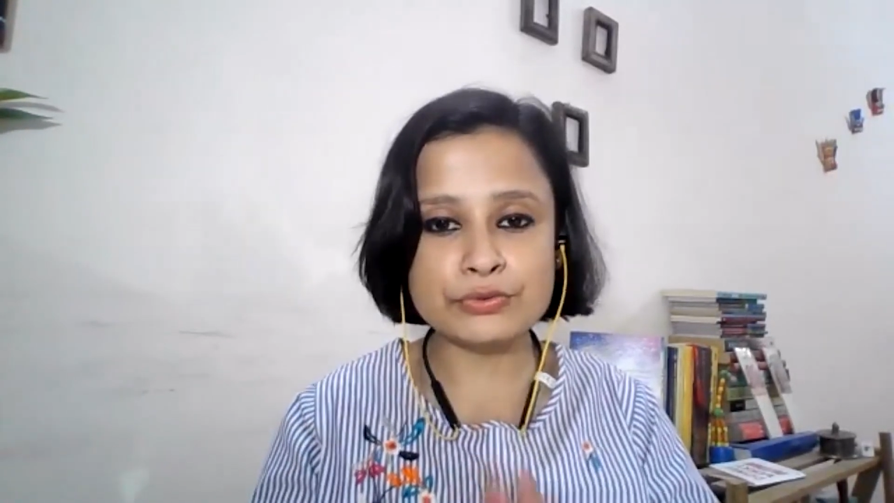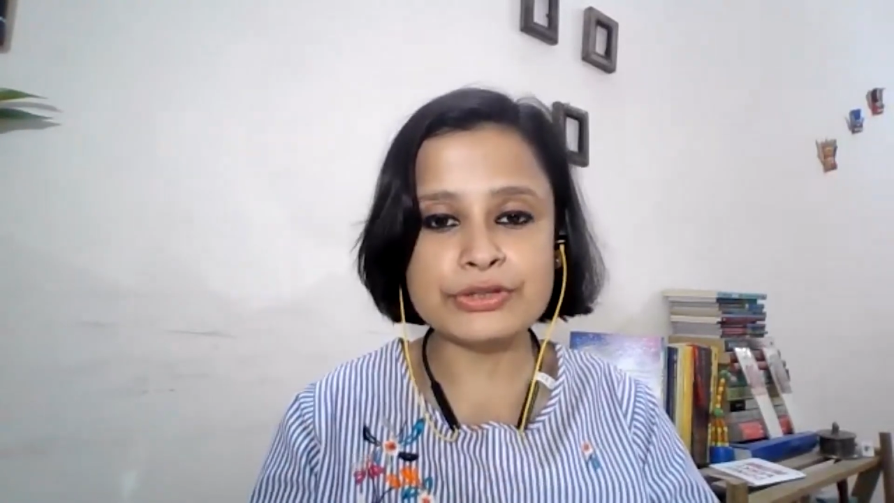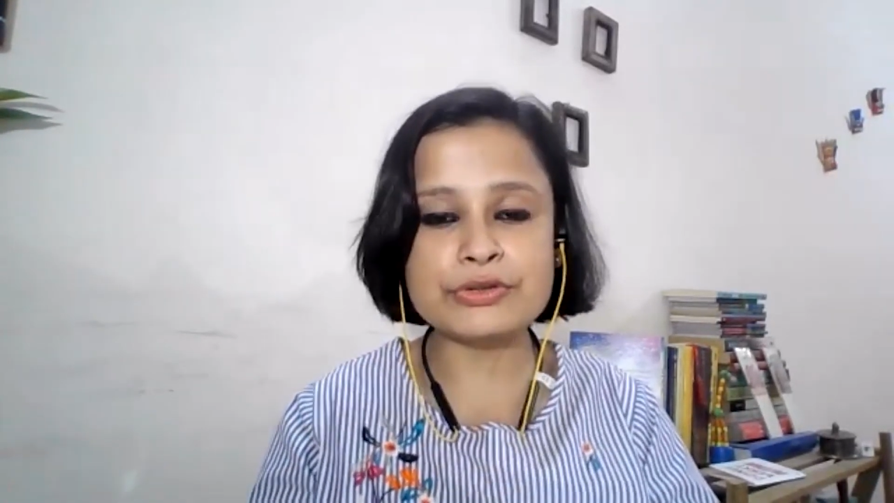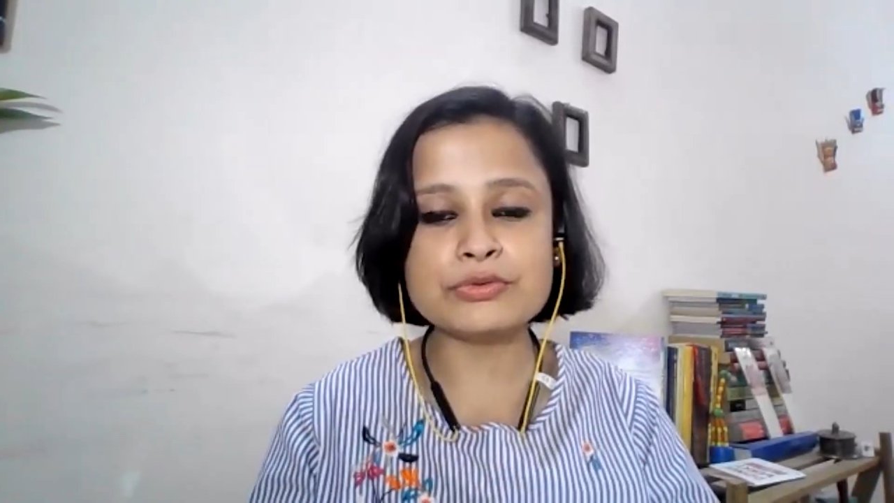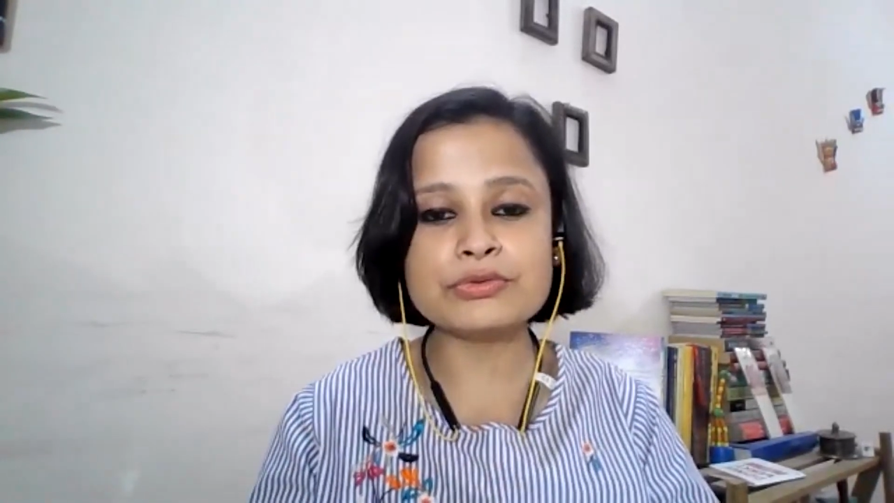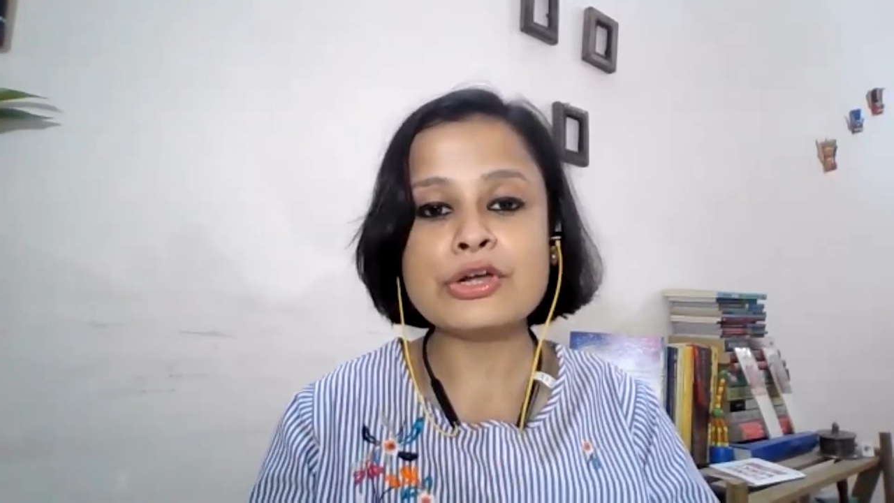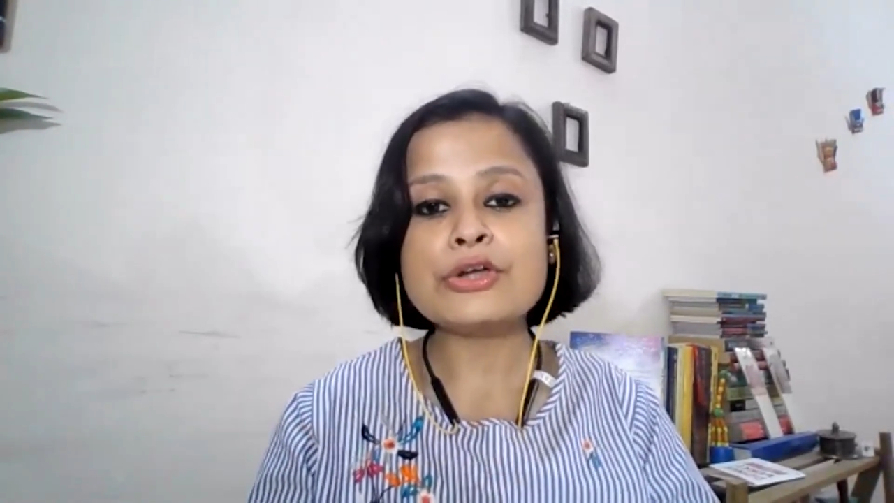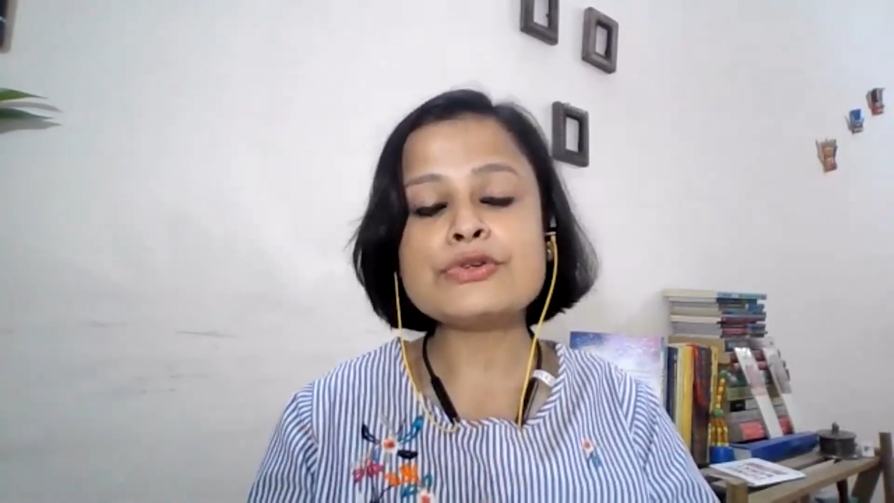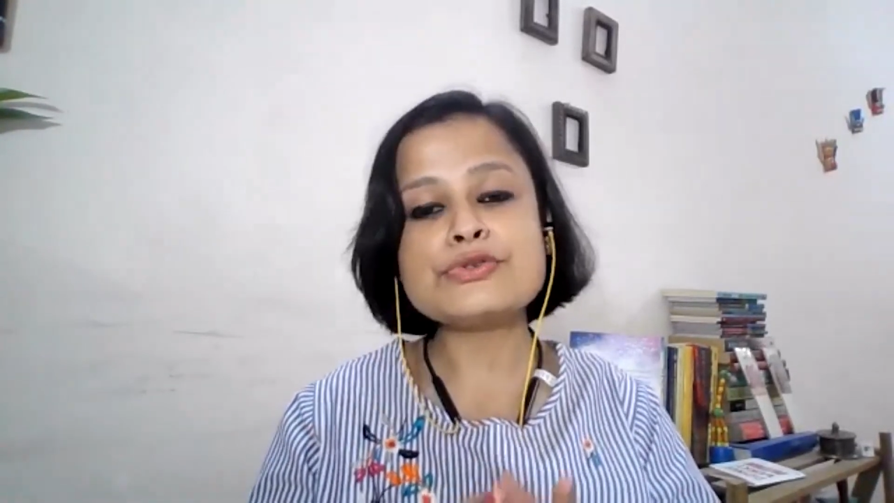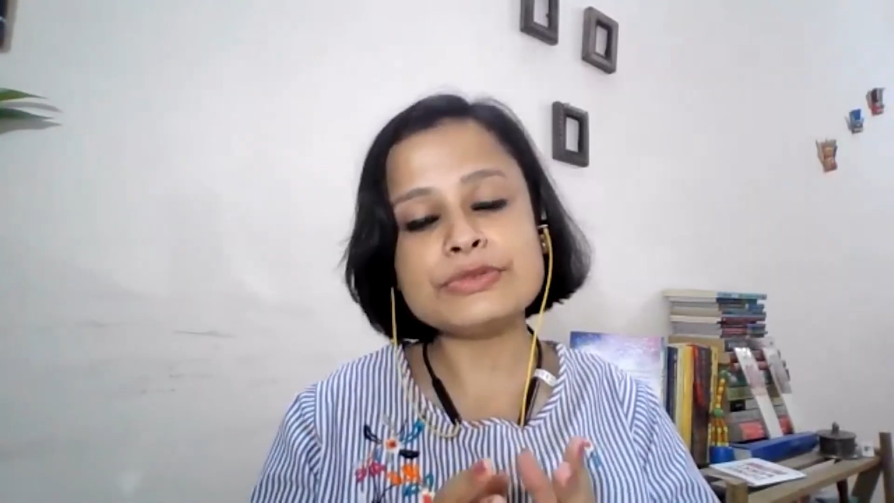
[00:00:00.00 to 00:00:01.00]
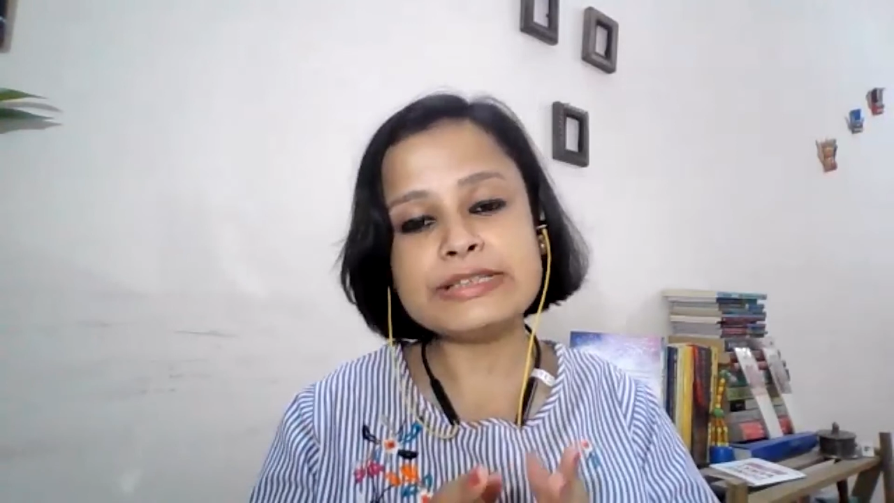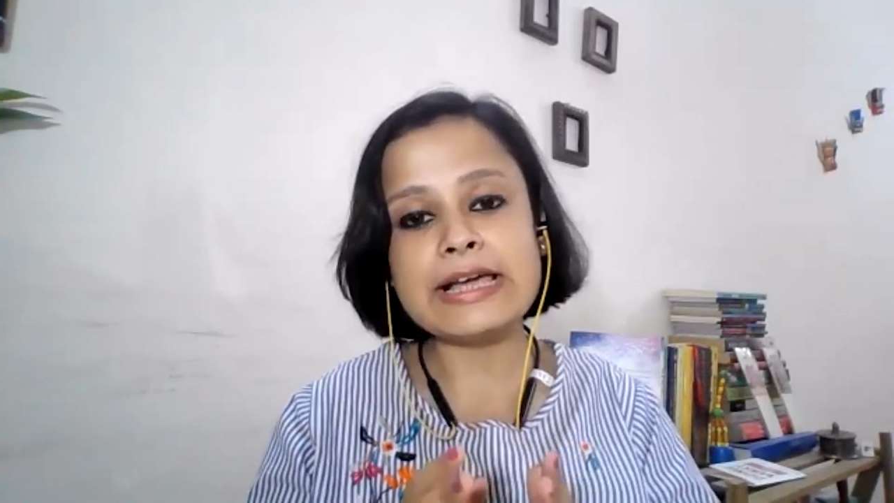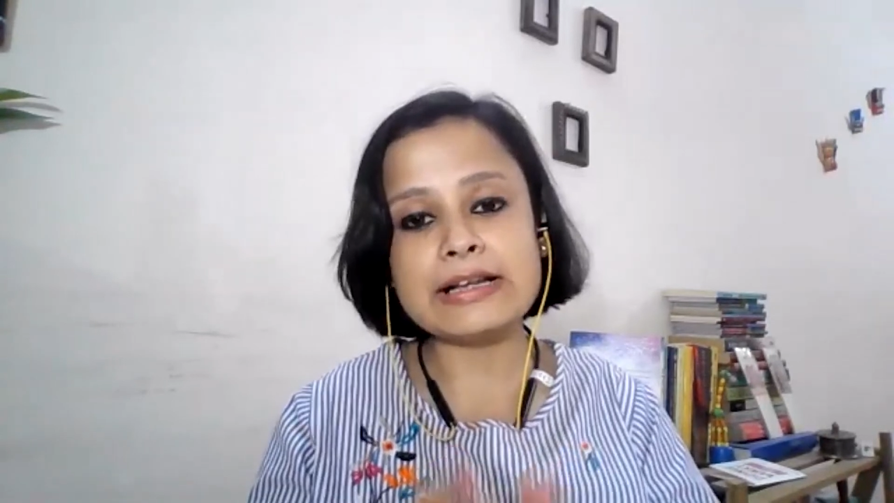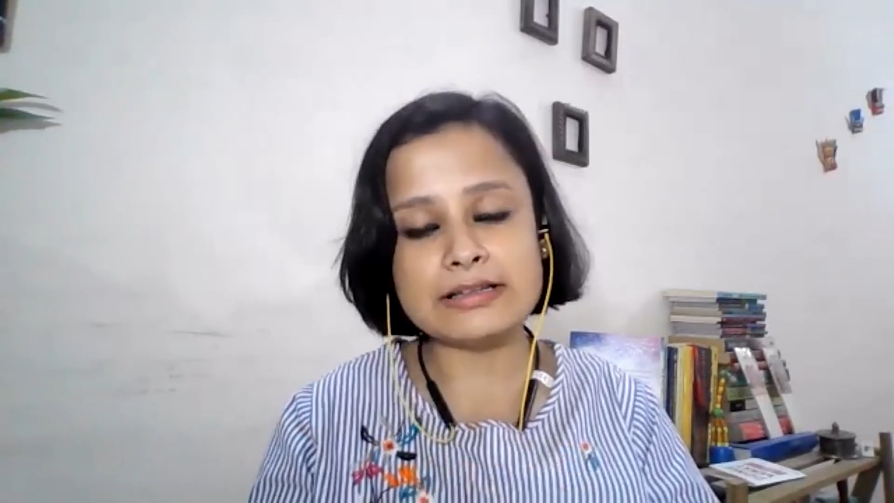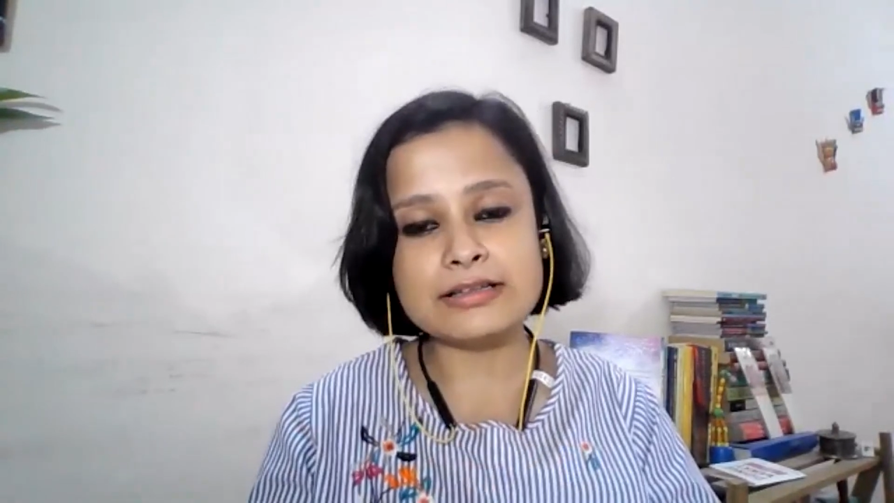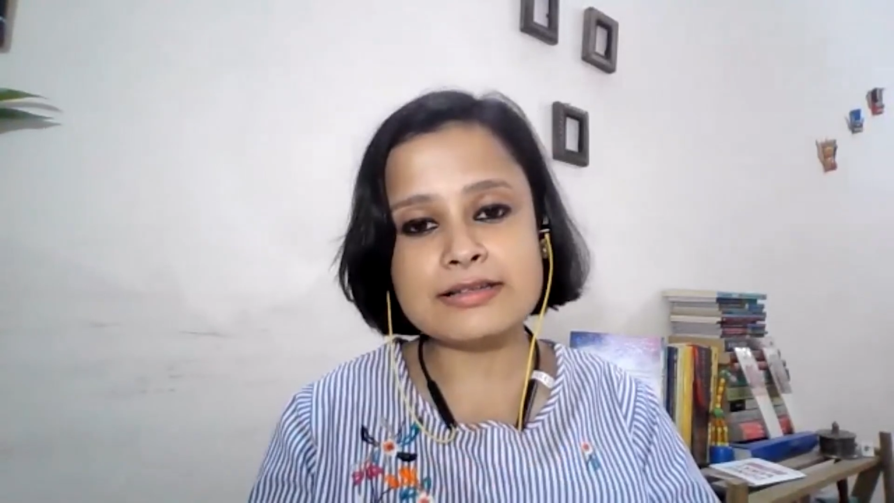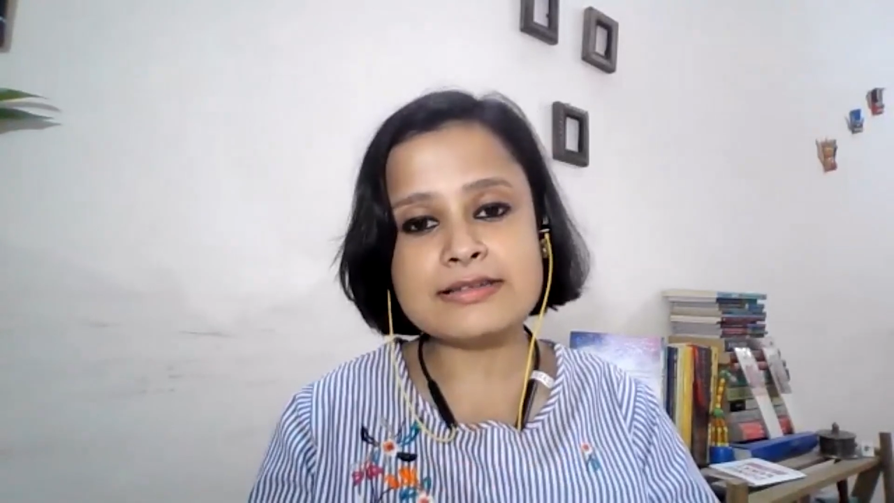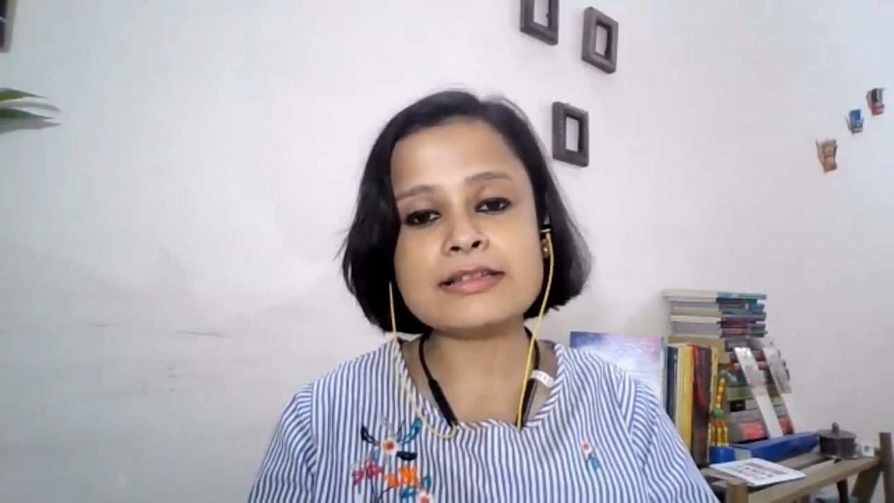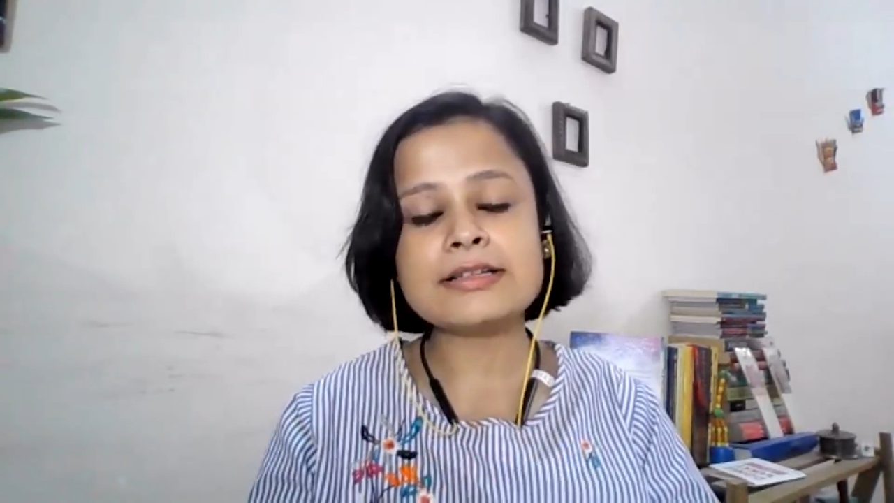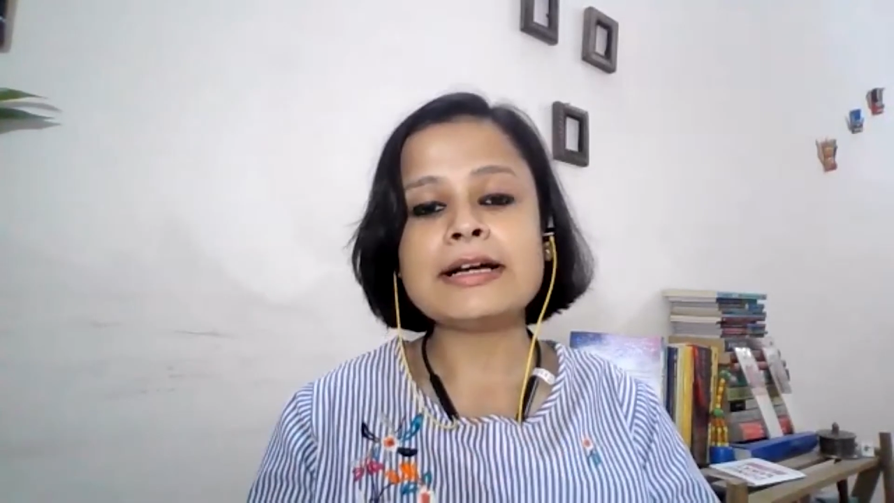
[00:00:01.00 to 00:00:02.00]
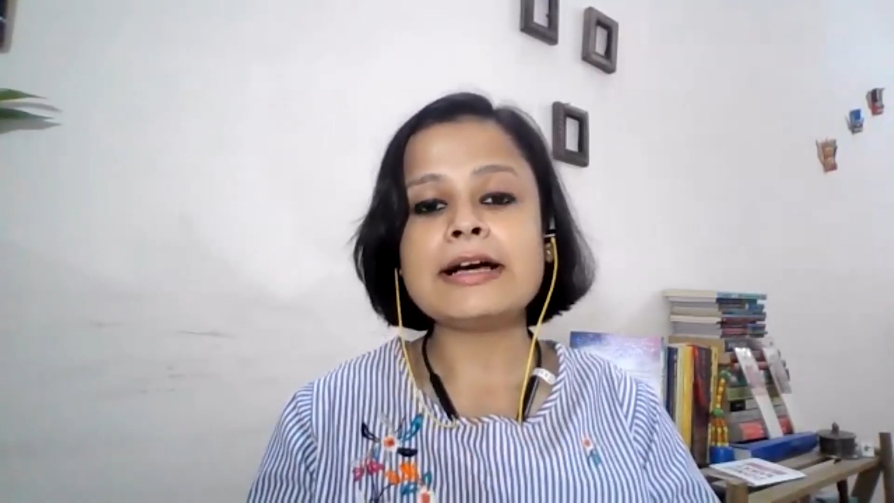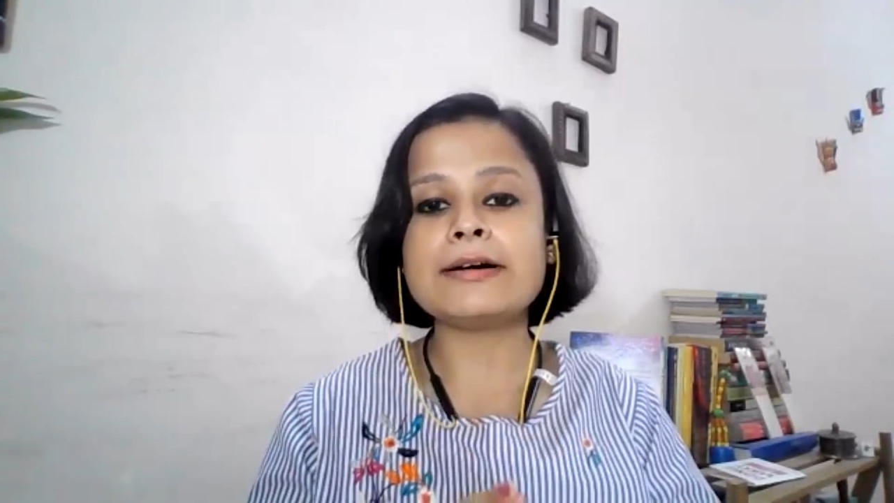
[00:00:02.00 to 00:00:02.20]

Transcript: through you to the elders